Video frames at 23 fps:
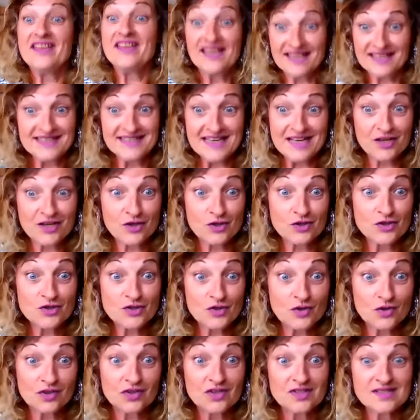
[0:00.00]
you can take
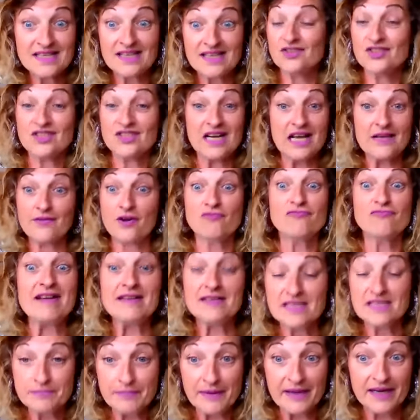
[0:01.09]
control because I used to have
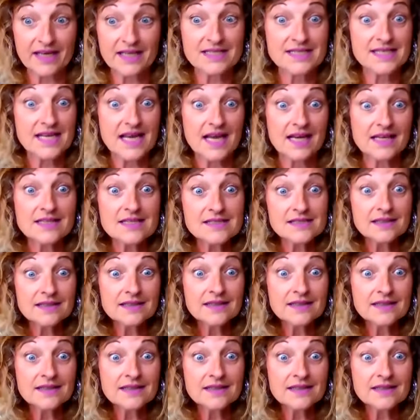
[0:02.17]
horrendous panic attacks.